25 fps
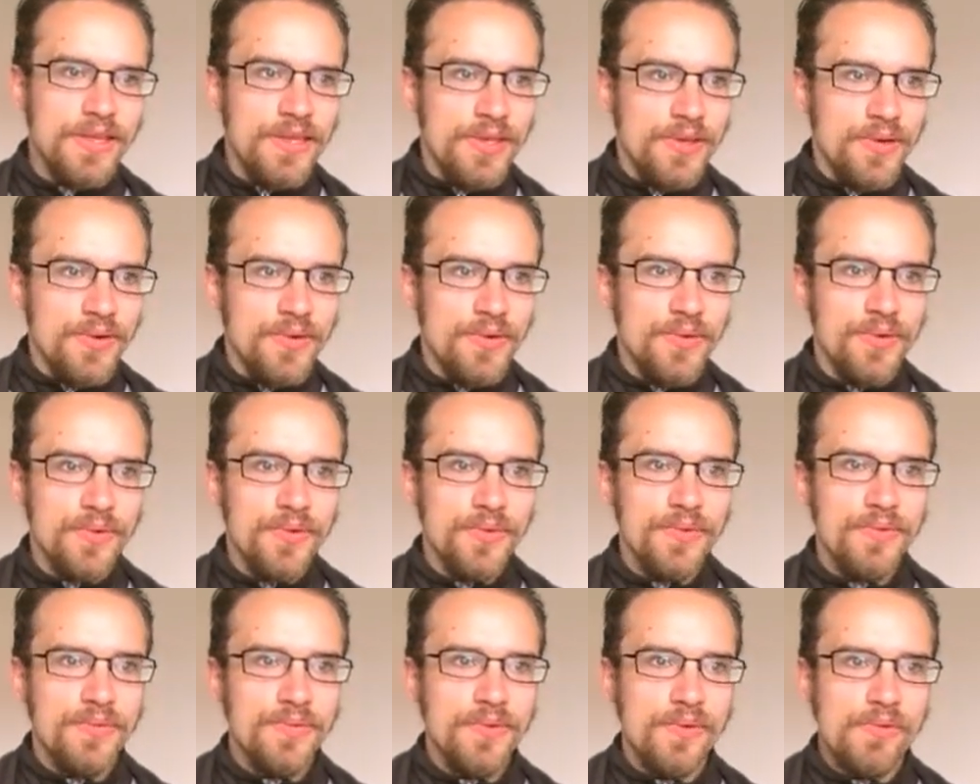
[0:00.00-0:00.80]

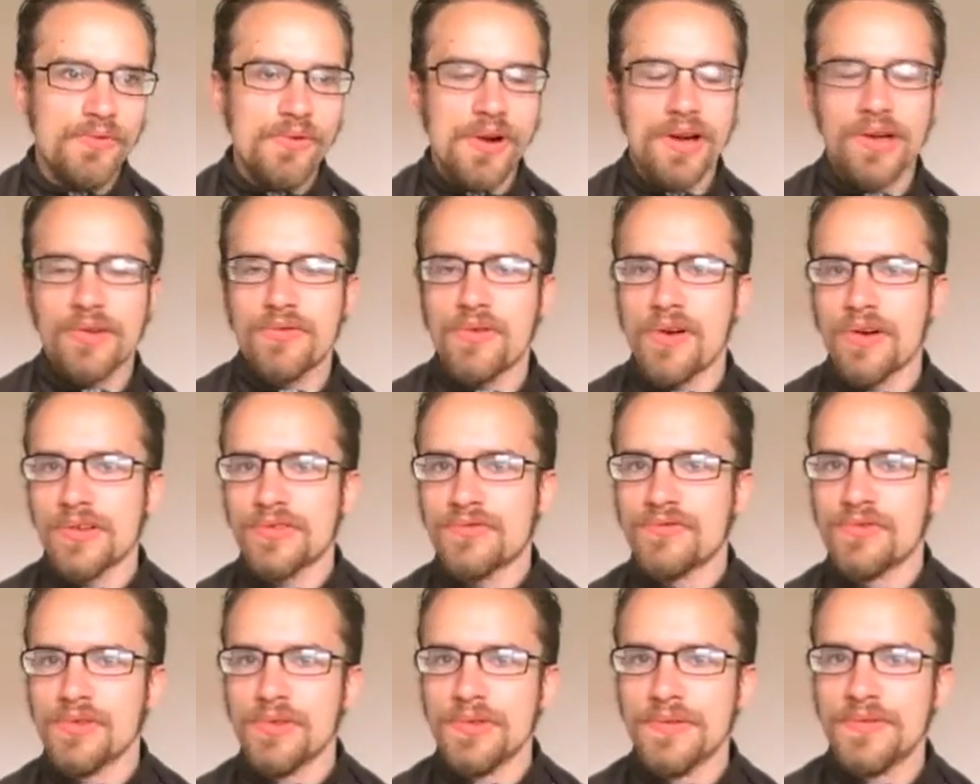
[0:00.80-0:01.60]
you run
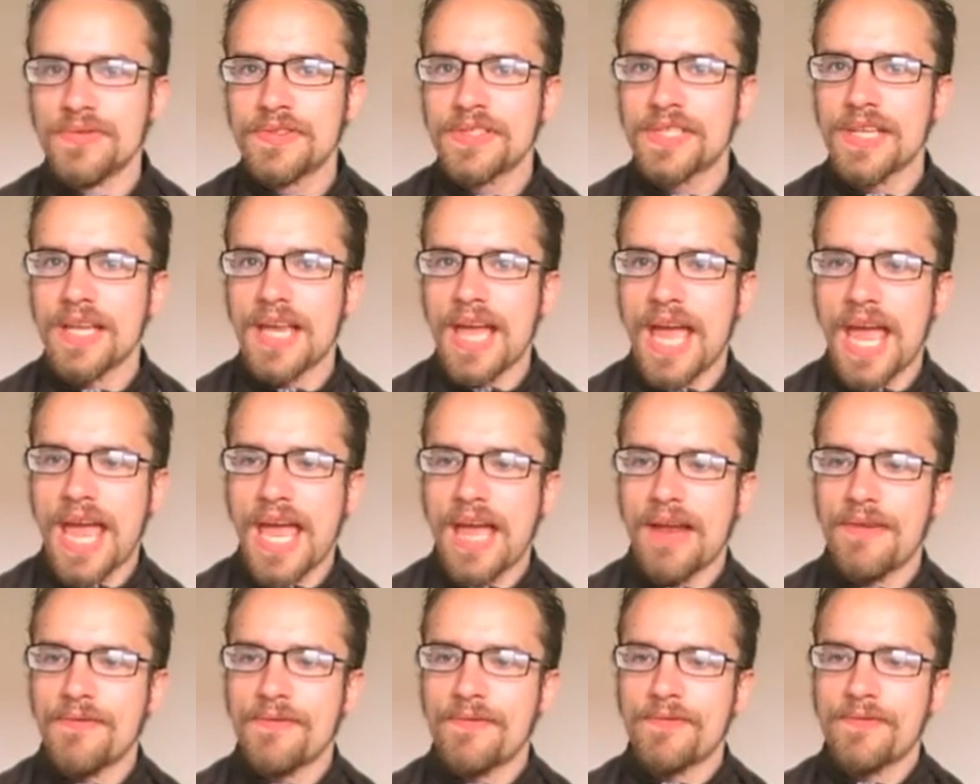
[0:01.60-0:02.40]
across roofs,
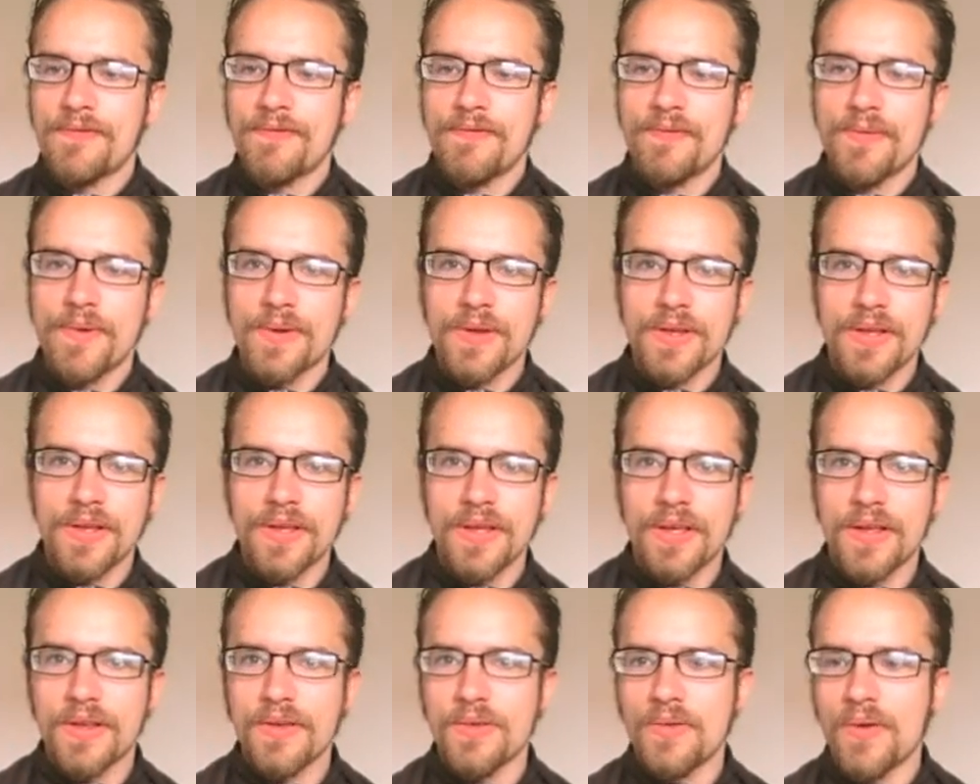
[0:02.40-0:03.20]
and
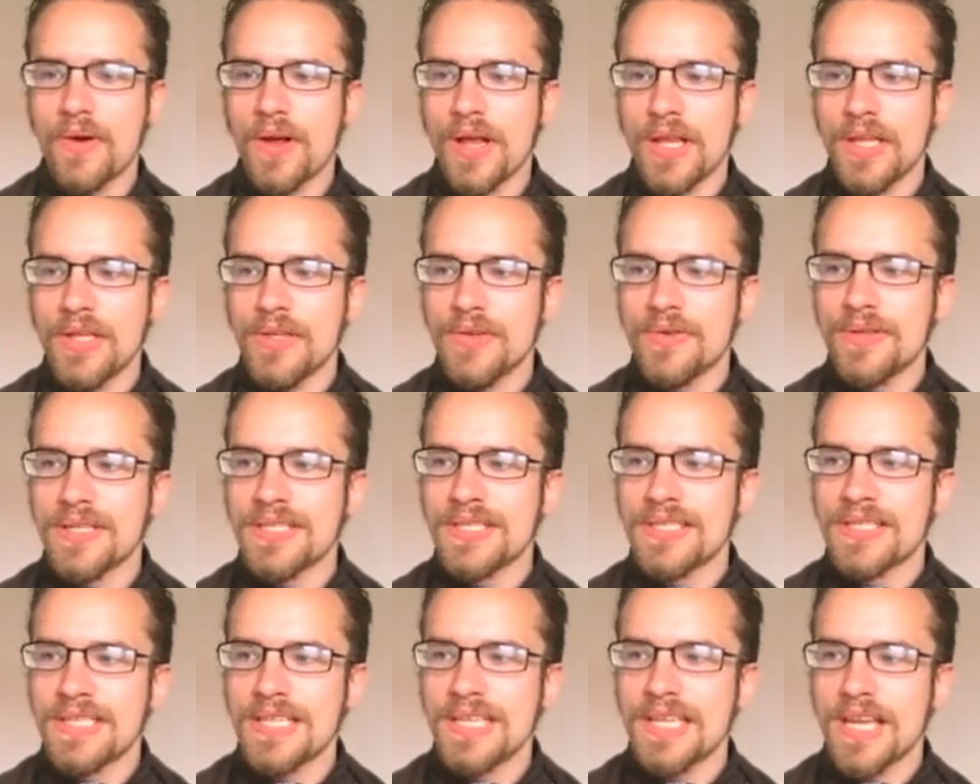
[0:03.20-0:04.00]
you can
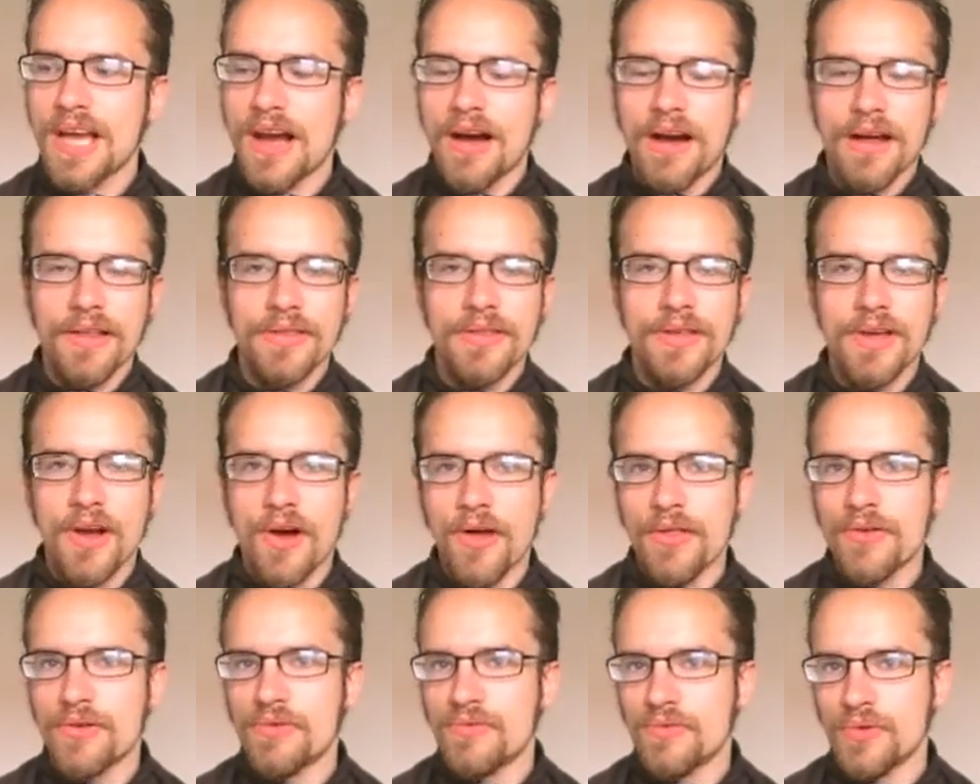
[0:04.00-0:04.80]
see on the
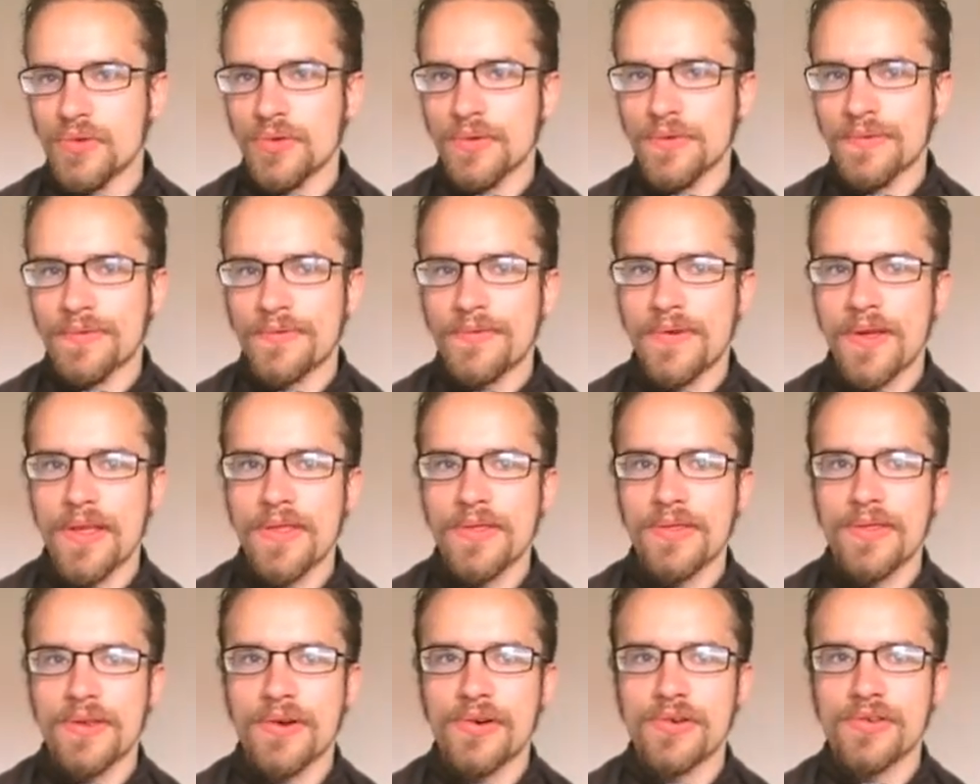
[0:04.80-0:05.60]
other roof
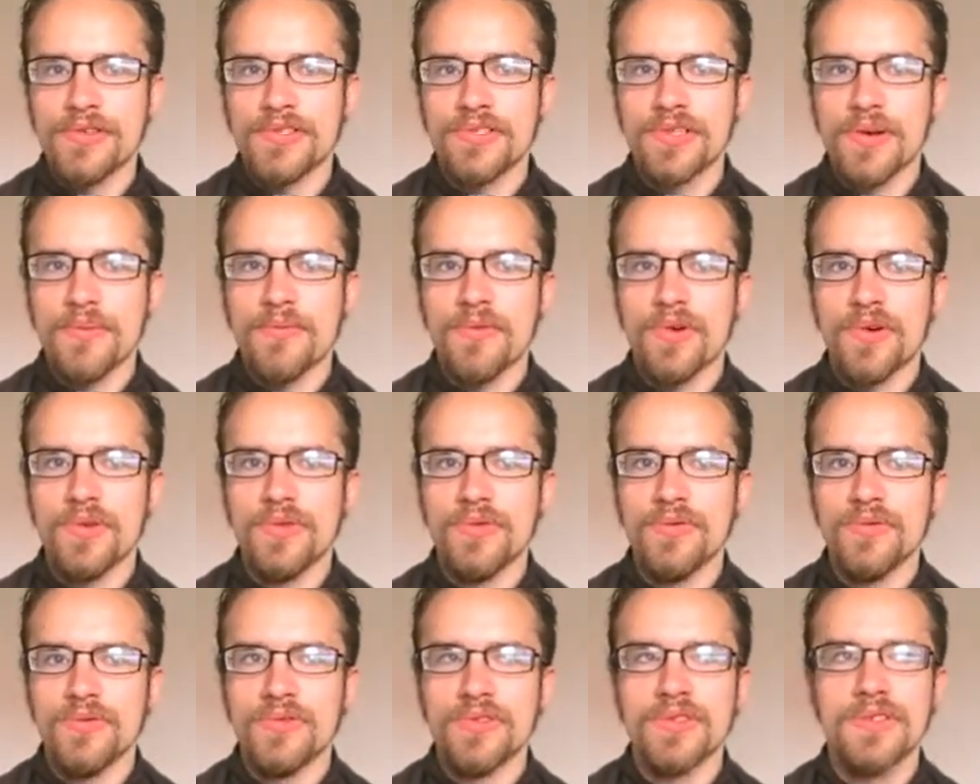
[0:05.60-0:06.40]
there's someone
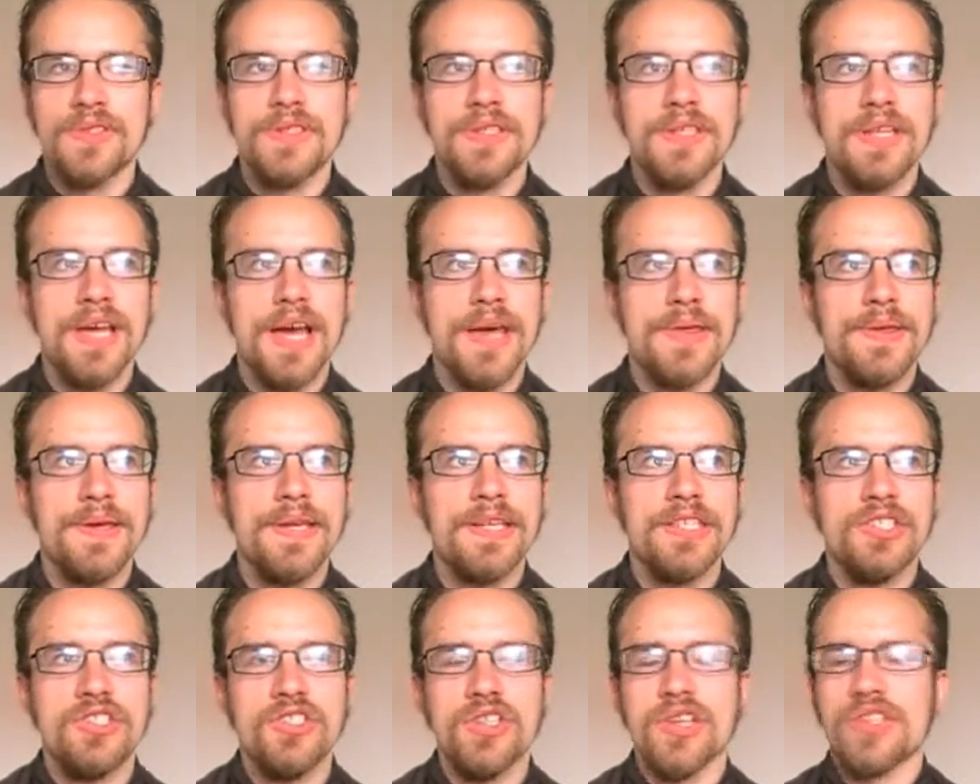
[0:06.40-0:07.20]
who's, I
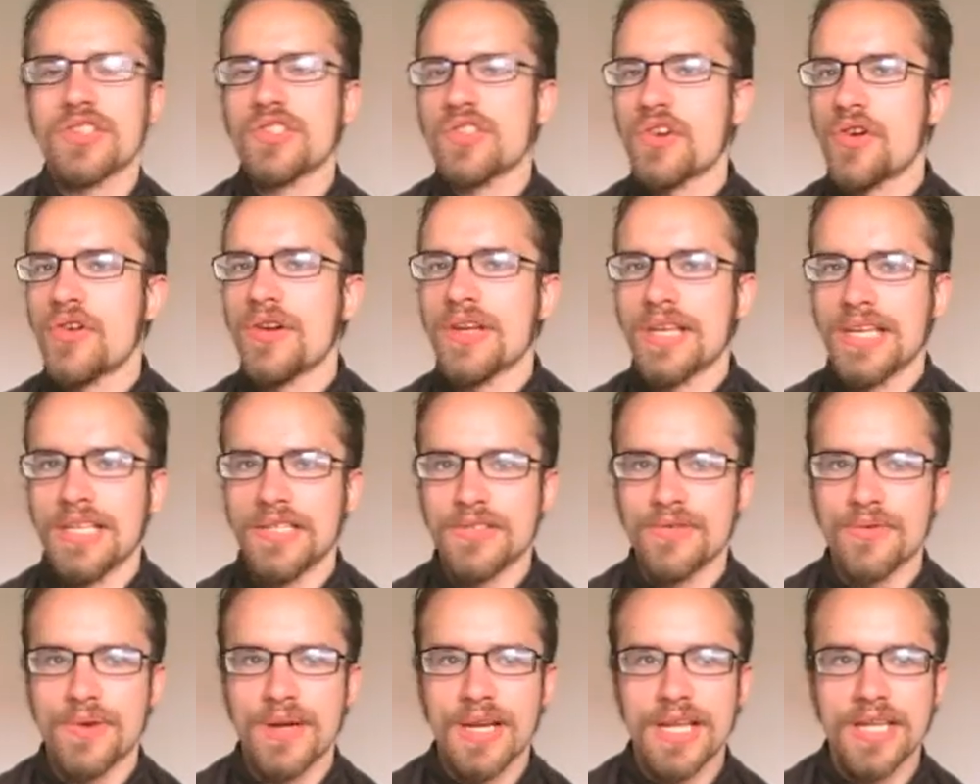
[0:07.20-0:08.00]
think, just turning
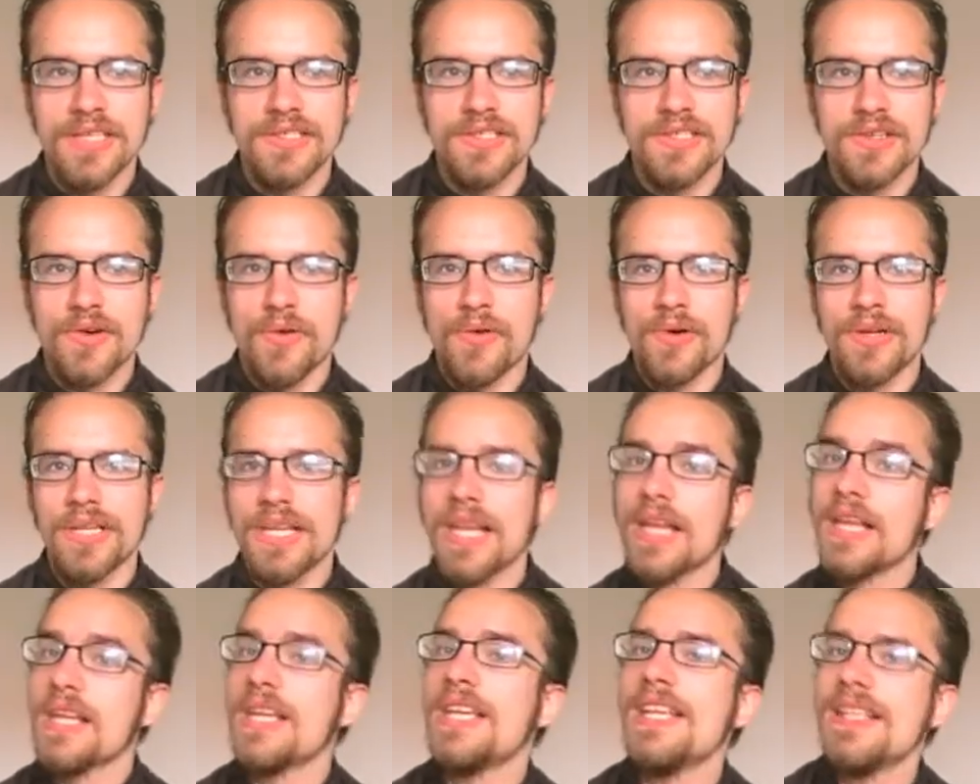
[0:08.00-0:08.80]
into an agent, or
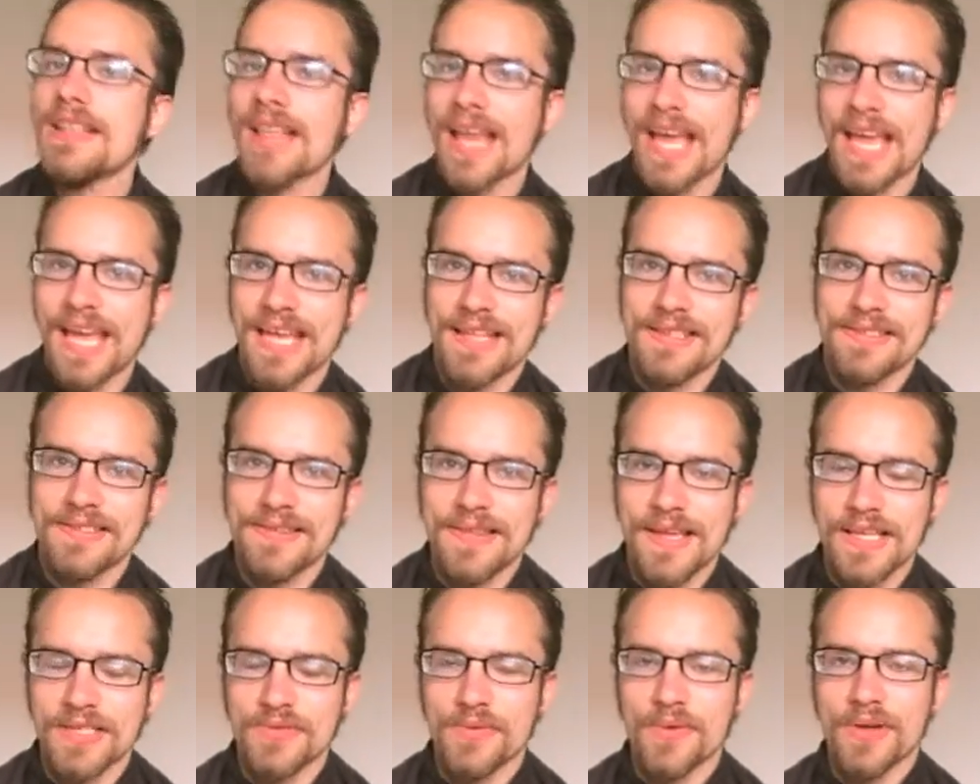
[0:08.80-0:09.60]
he lands,
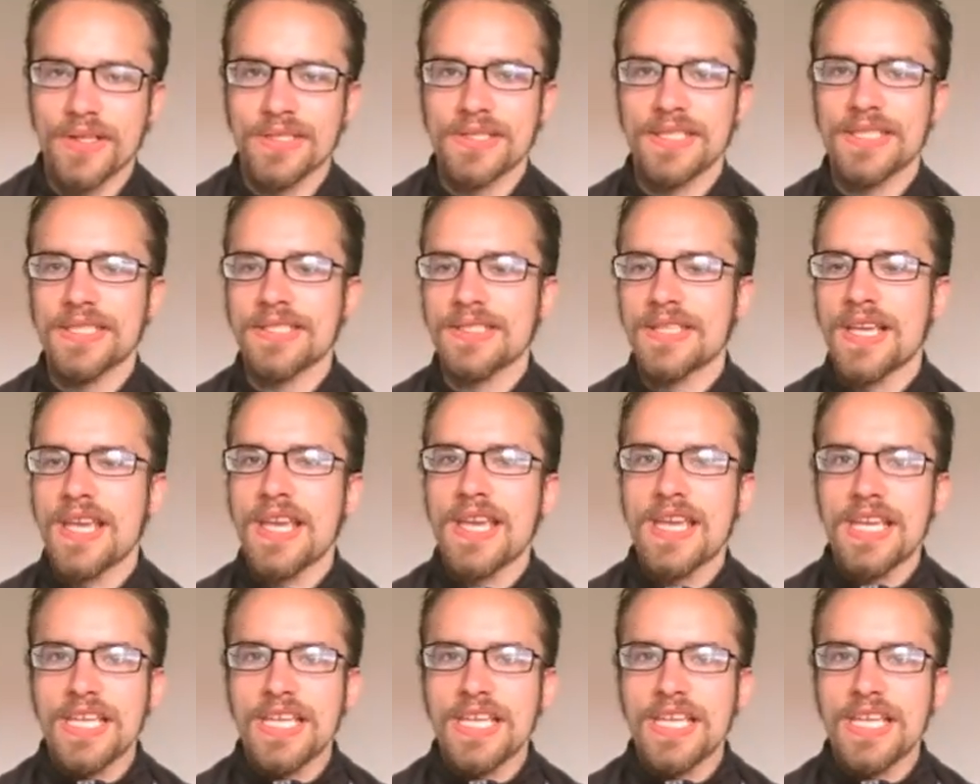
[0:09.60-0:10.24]
that's what it is.